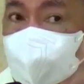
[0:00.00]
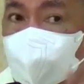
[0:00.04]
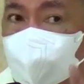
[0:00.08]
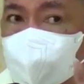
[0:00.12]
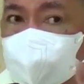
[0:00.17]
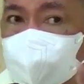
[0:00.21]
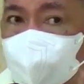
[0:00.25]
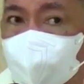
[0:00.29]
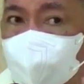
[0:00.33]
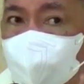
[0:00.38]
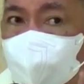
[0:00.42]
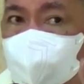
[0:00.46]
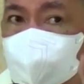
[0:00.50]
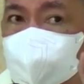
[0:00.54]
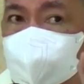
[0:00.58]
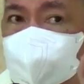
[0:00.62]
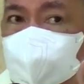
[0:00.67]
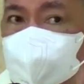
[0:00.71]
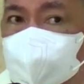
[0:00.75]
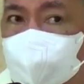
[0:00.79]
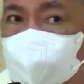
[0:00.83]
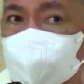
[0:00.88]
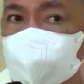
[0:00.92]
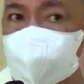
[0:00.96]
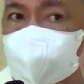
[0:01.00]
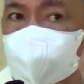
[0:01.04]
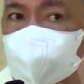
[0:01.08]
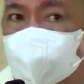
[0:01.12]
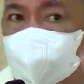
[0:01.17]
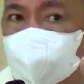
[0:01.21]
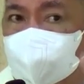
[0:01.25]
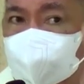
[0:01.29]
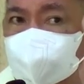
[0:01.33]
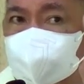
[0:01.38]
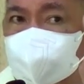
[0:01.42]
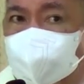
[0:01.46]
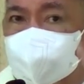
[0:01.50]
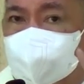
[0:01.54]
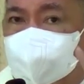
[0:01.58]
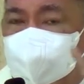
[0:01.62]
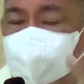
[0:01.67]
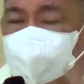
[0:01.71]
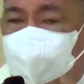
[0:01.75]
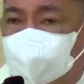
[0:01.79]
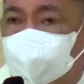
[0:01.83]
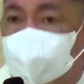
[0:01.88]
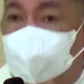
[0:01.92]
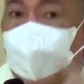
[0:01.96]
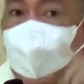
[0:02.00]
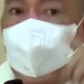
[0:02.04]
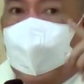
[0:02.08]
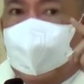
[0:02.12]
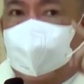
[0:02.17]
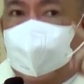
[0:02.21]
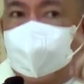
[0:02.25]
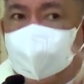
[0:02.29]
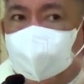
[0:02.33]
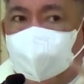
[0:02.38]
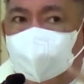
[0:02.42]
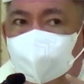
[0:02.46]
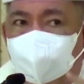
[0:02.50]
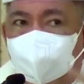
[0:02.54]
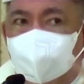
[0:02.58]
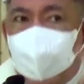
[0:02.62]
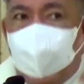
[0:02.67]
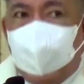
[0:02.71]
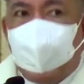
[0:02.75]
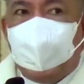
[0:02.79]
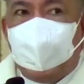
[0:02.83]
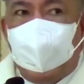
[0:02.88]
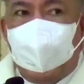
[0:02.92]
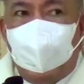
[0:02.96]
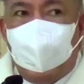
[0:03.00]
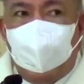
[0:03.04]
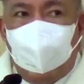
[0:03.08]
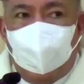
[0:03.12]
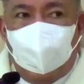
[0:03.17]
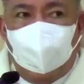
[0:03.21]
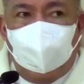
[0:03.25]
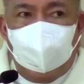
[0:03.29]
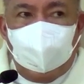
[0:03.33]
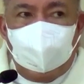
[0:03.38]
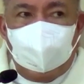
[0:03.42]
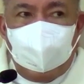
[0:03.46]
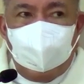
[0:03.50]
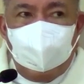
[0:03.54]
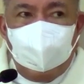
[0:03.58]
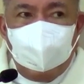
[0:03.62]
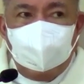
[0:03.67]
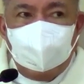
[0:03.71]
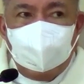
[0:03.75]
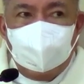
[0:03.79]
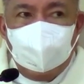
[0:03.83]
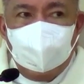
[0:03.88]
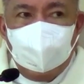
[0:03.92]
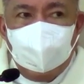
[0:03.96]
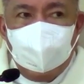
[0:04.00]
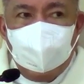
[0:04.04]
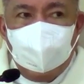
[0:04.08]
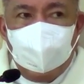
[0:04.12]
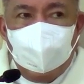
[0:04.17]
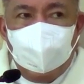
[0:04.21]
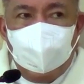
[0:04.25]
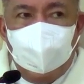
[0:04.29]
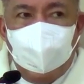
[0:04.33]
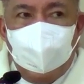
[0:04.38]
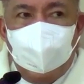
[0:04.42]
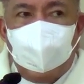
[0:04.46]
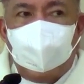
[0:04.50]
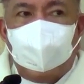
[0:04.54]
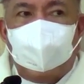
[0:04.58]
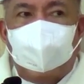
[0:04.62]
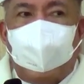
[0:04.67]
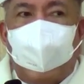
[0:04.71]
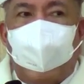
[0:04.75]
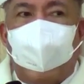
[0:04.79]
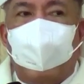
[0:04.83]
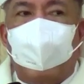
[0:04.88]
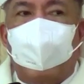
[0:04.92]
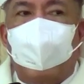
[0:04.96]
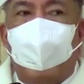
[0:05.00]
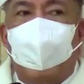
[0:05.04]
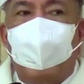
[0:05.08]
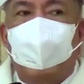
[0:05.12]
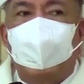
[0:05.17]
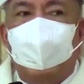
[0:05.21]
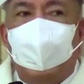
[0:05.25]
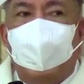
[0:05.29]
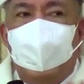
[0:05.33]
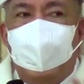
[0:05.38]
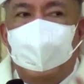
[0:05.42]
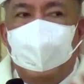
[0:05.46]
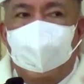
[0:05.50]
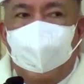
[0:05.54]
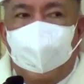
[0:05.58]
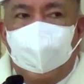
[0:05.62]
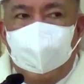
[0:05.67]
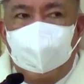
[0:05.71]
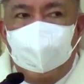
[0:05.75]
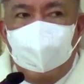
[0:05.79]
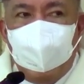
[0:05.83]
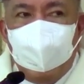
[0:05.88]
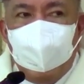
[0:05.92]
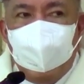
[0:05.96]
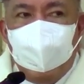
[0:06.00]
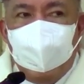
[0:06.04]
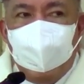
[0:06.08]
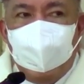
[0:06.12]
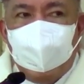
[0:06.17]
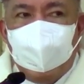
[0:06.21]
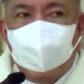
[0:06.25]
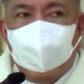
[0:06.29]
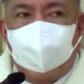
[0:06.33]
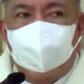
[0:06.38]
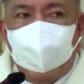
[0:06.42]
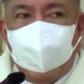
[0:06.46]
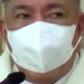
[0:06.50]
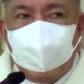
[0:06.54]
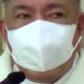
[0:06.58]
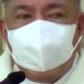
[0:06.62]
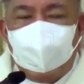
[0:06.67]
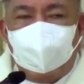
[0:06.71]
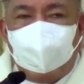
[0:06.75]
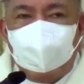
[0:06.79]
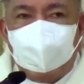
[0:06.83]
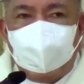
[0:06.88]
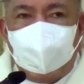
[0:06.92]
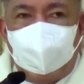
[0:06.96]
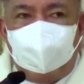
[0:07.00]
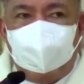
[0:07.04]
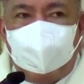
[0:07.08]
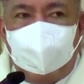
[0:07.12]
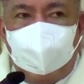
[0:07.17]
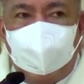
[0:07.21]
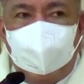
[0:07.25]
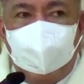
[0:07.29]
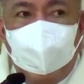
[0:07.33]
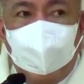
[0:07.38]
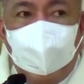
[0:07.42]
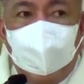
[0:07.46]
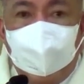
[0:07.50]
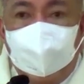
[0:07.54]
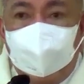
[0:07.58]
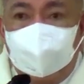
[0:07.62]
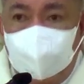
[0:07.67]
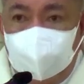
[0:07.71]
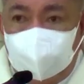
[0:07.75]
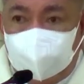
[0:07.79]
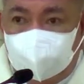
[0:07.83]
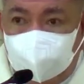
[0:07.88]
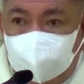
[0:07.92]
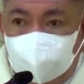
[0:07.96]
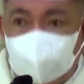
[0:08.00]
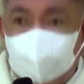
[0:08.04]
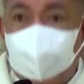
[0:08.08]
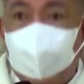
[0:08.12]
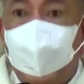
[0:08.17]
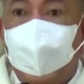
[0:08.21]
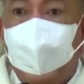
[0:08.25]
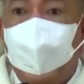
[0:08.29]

fourth Sunday of Easter, the risen Lord, guaranteed na nga he is our shepherd because